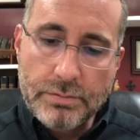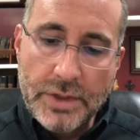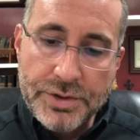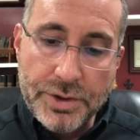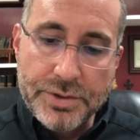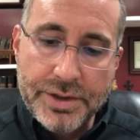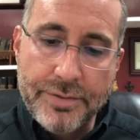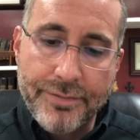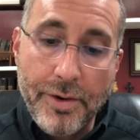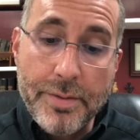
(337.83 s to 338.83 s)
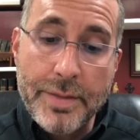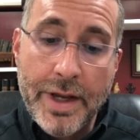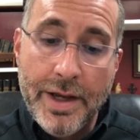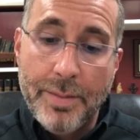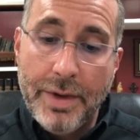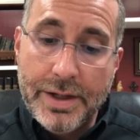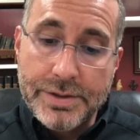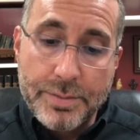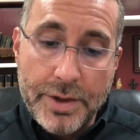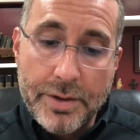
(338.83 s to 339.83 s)
So it's confirmed by his
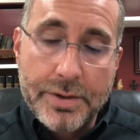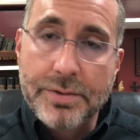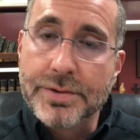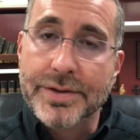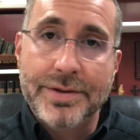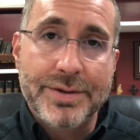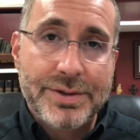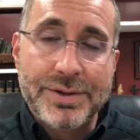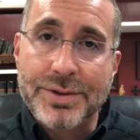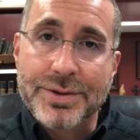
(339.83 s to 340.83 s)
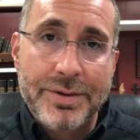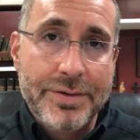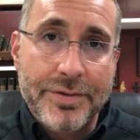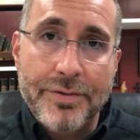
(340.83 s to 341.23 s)
miracles that this is the truth of